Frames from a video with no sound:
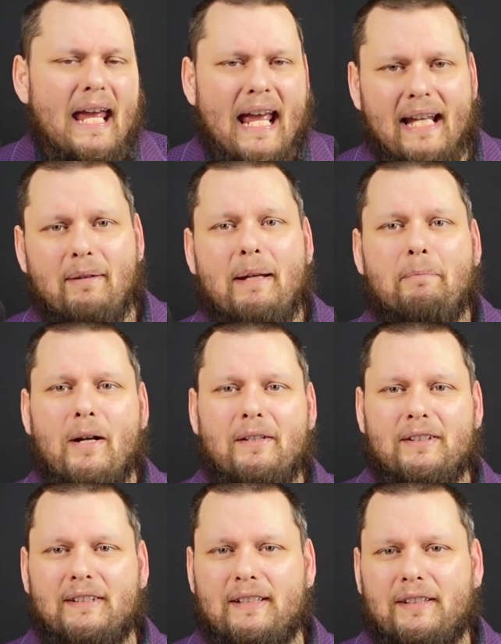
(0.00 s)
Anyway,
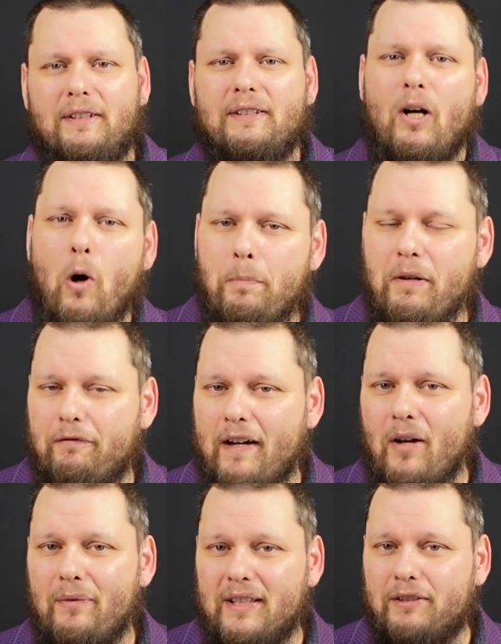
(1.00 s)
brothers and sisters, I hope you
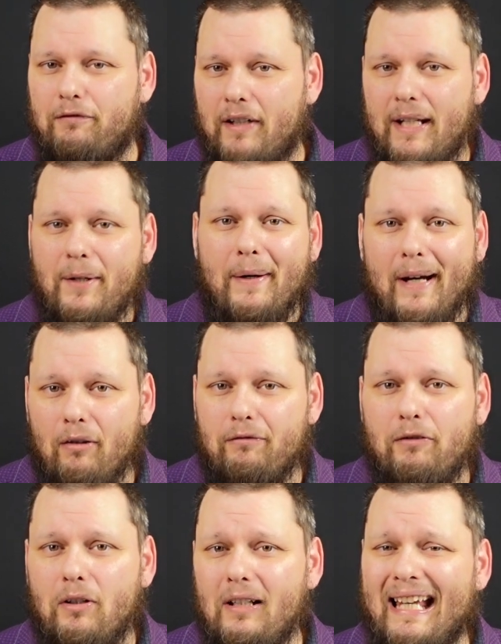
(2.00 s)
found this video
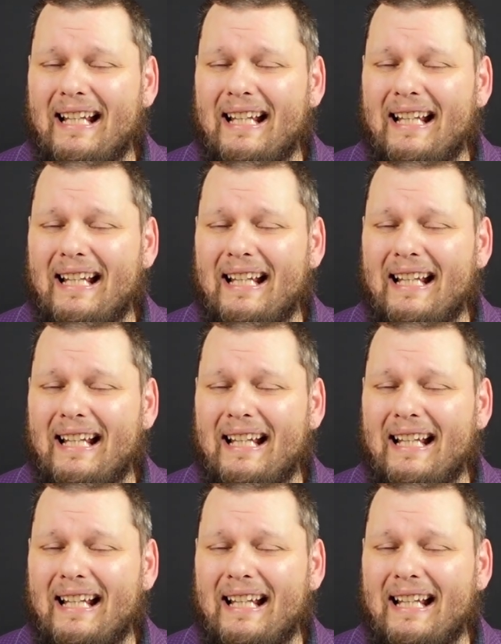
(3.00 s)
helpful,